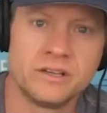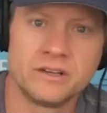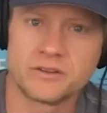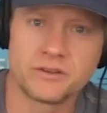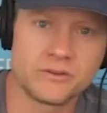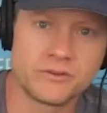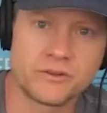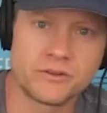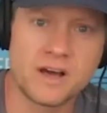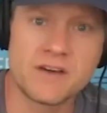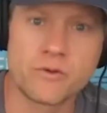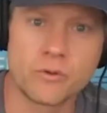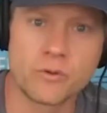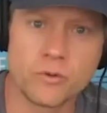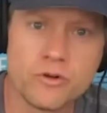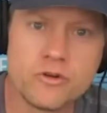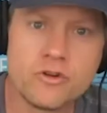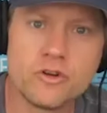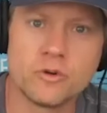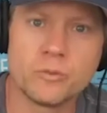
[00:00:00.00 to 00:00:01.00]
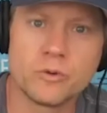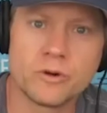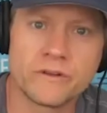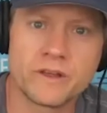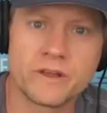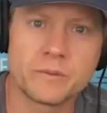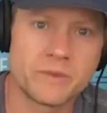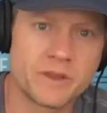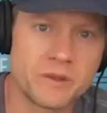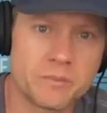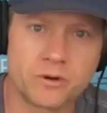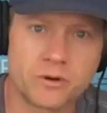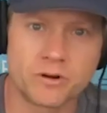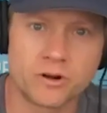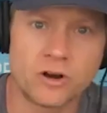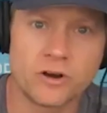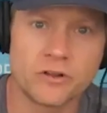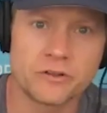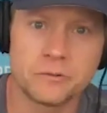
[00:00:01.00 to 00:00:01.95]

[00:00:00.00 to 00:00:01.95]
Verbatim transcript: they'll have a room where they put all